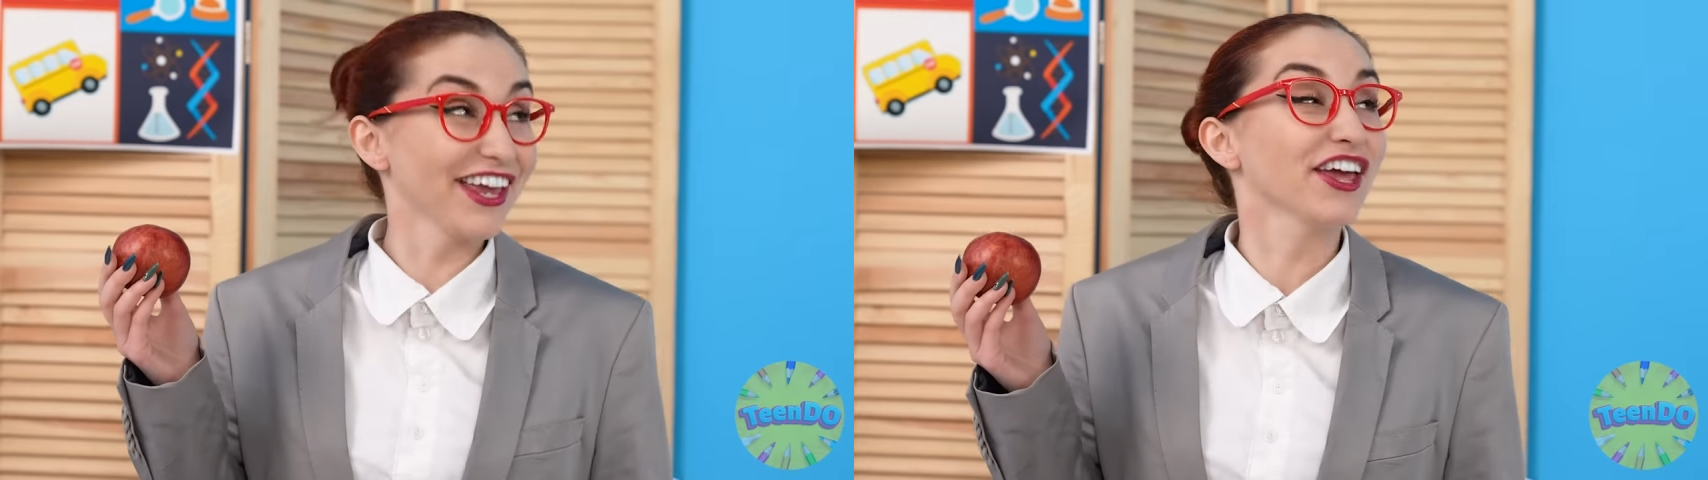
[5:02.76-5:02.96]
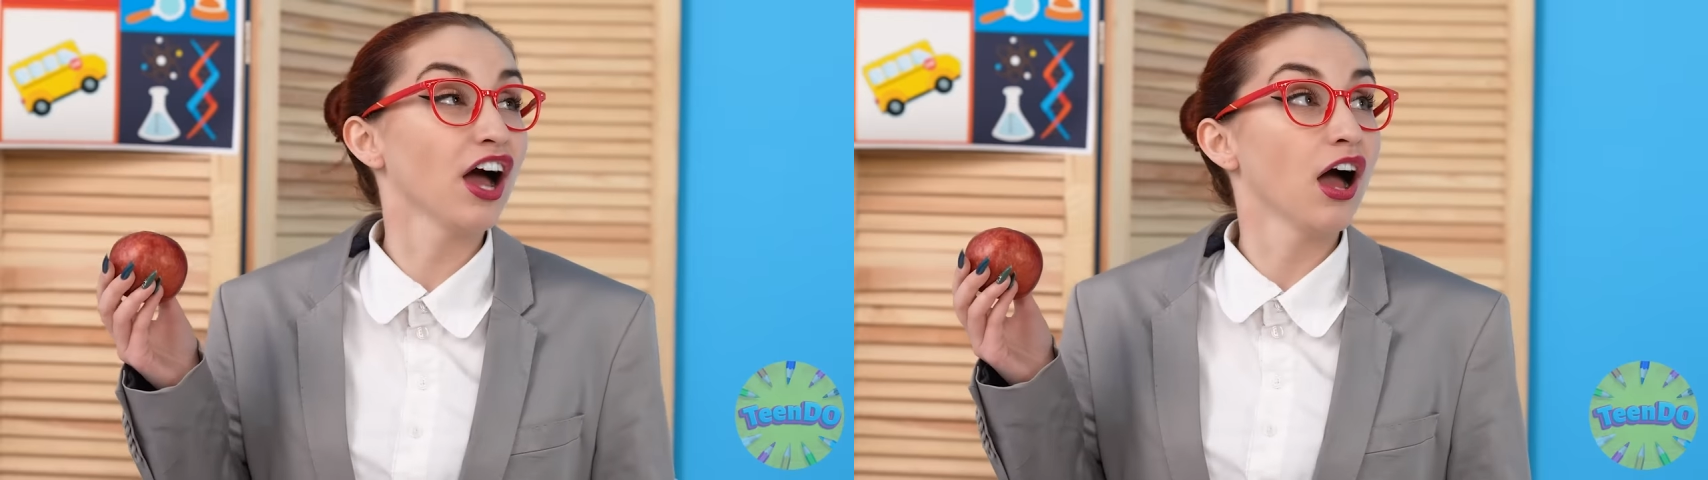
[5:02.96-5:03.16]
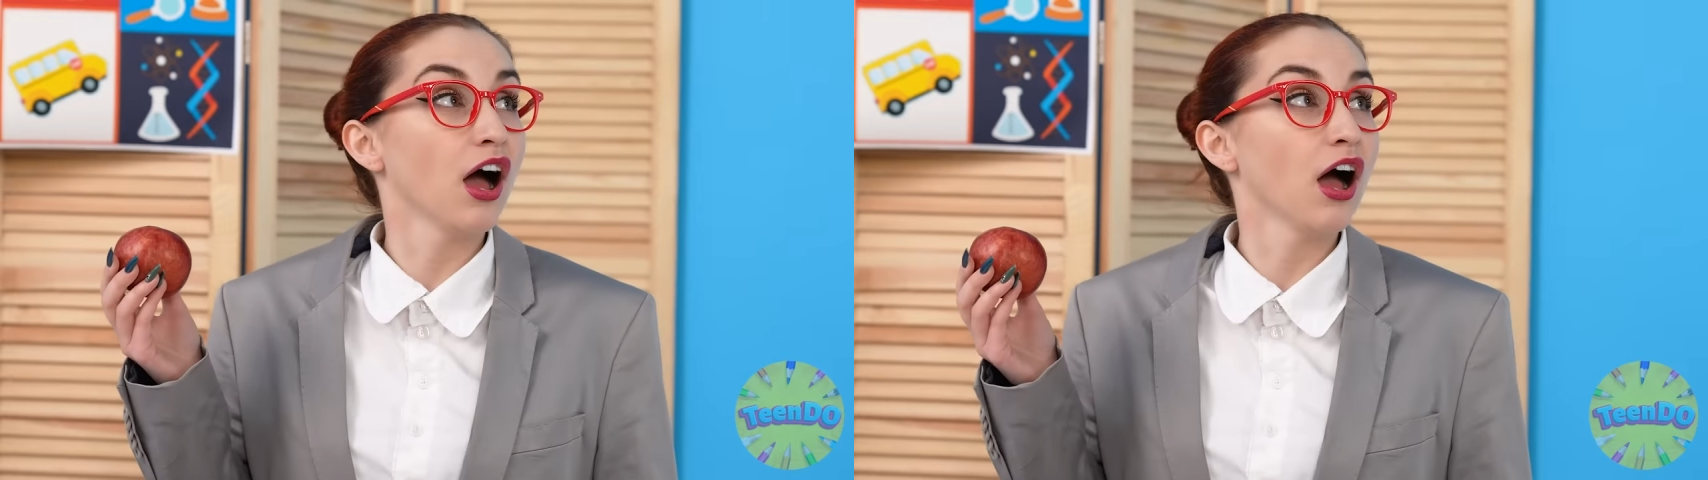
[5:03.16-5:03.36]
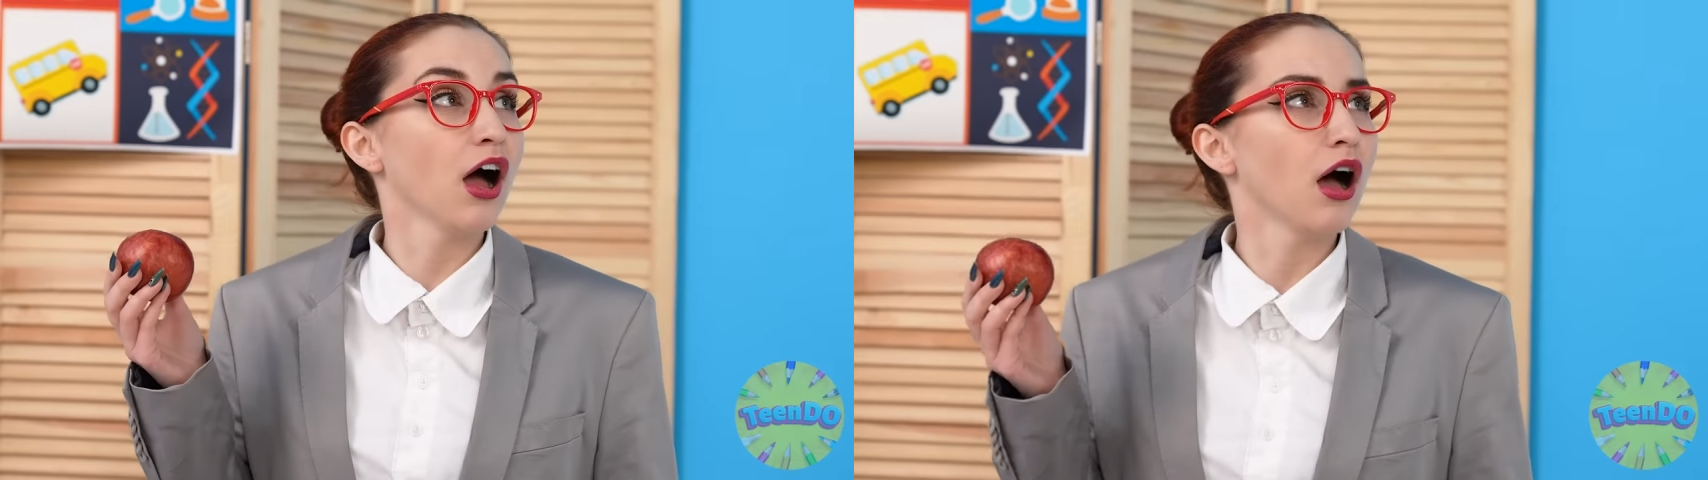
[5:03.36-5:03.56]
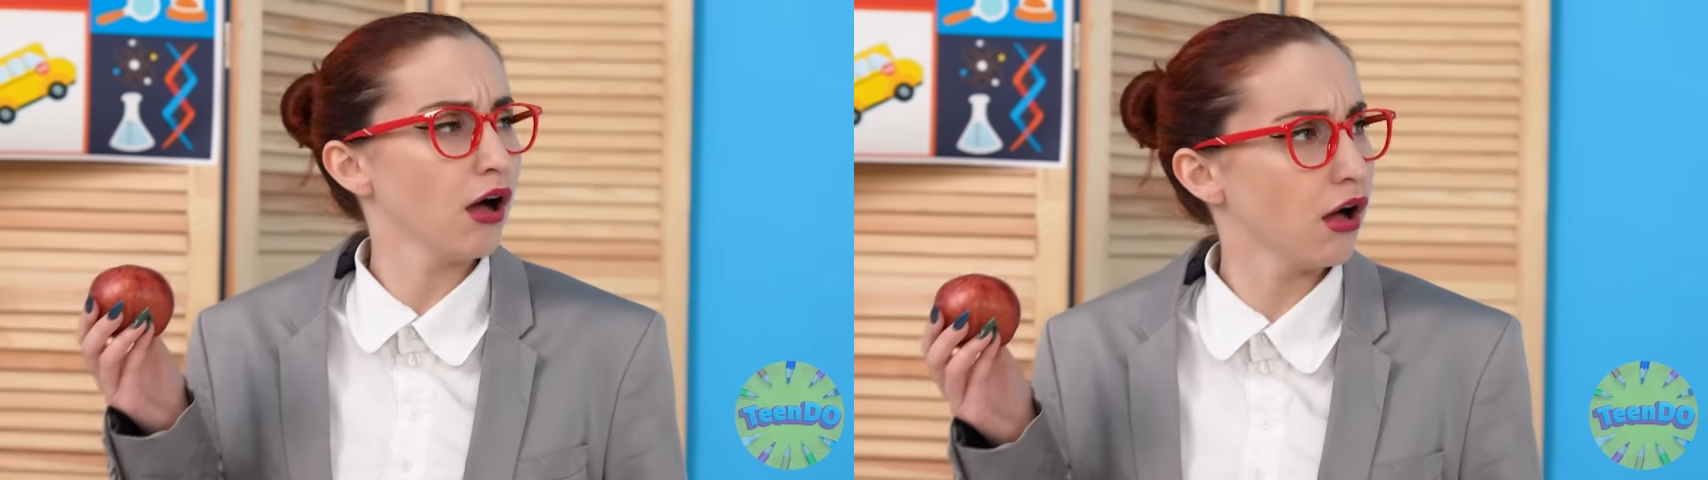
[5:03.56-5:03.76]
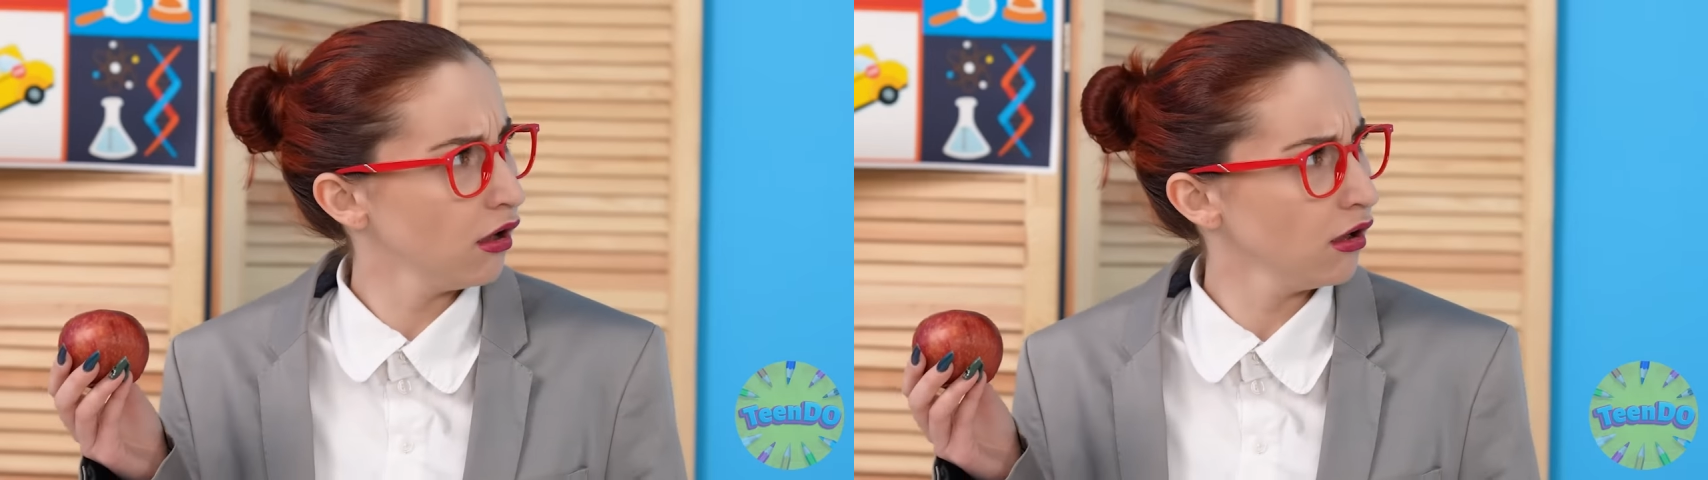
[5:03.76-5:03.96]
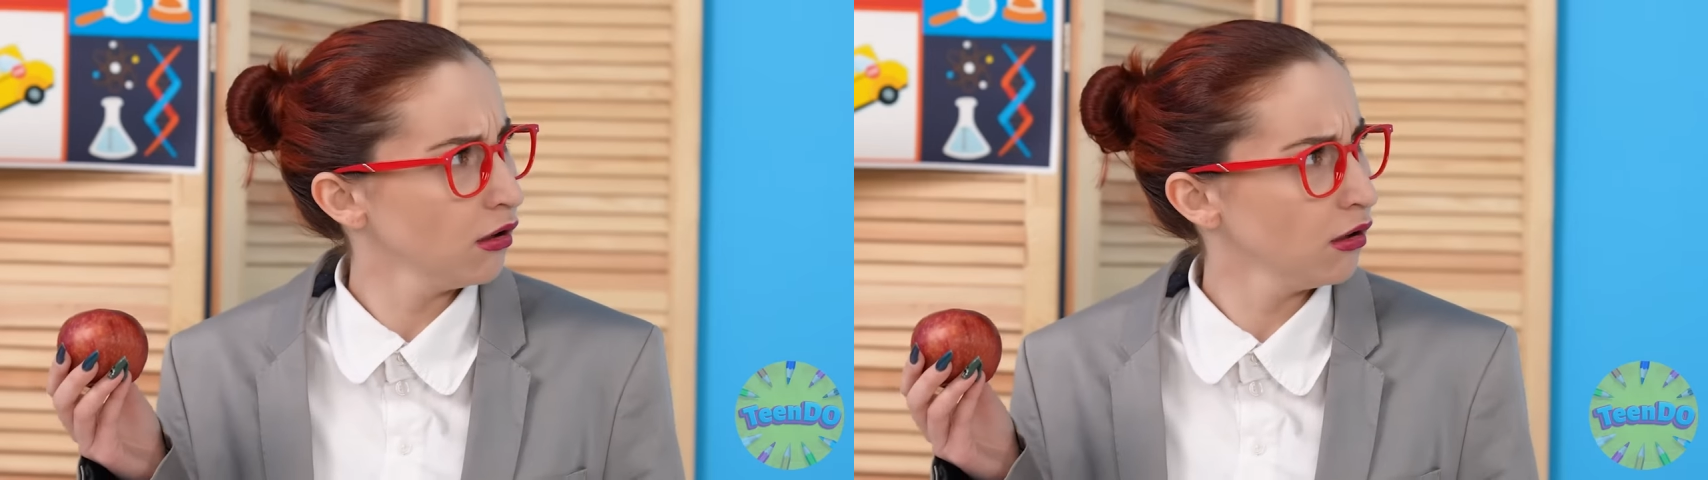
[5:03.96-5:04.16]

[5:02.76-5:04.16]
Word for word: Hey, Susie,